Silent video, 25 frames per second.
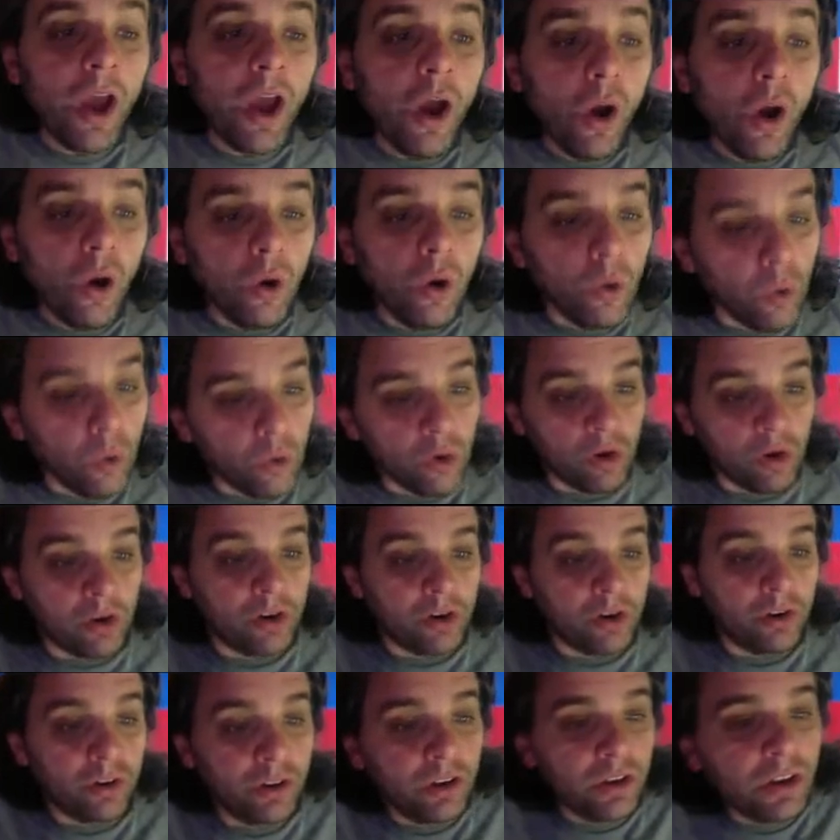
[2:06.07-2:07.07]

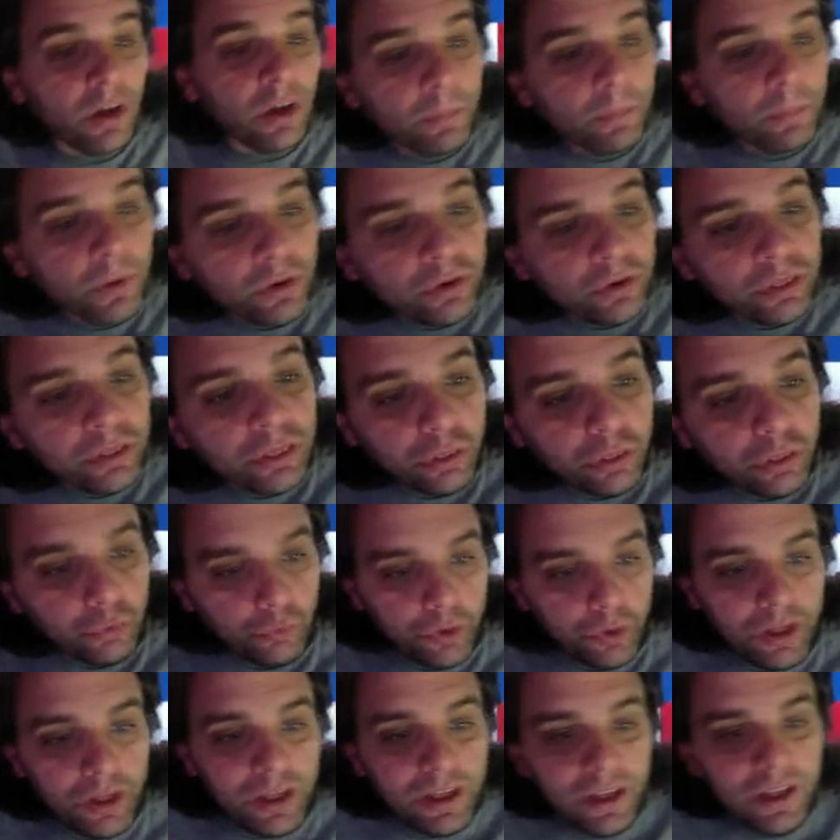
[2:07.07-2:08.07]
Or number
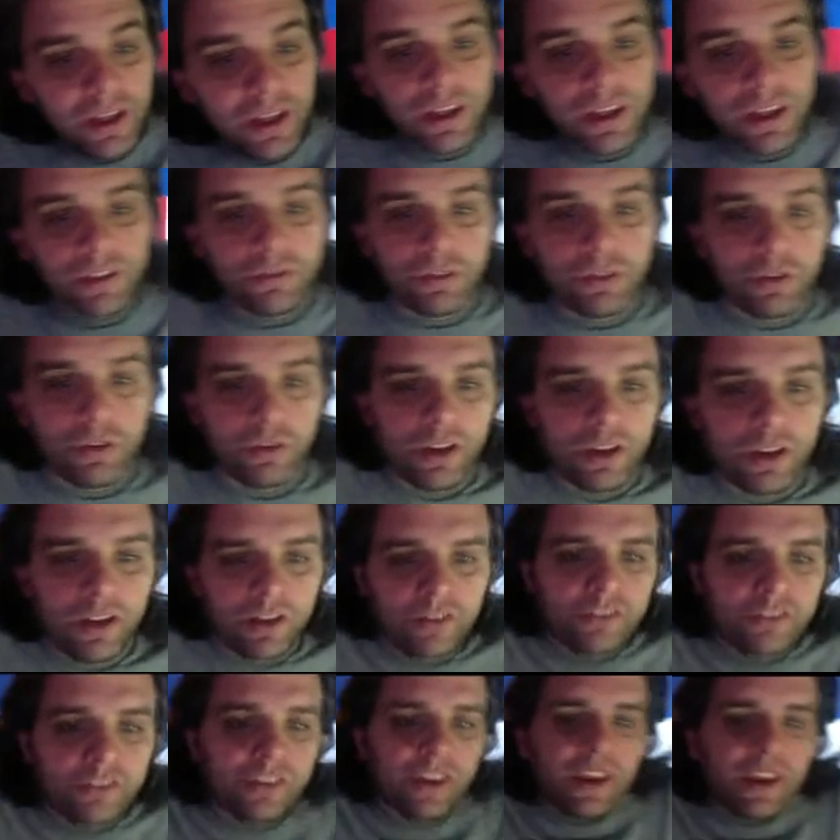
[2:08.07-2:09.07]
3, if there
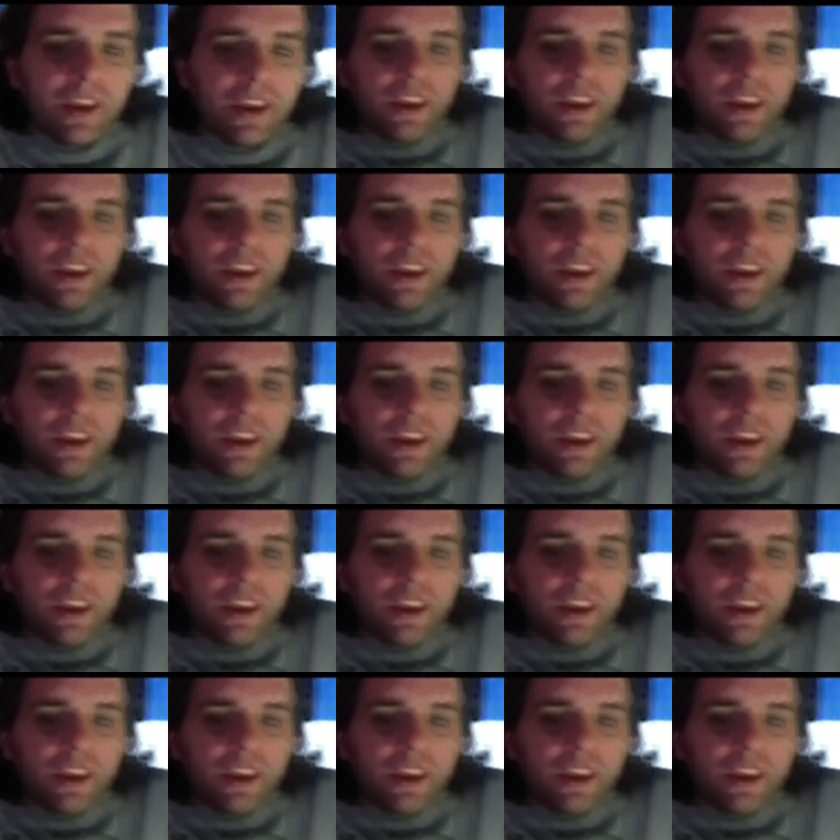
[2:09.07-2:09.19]
is a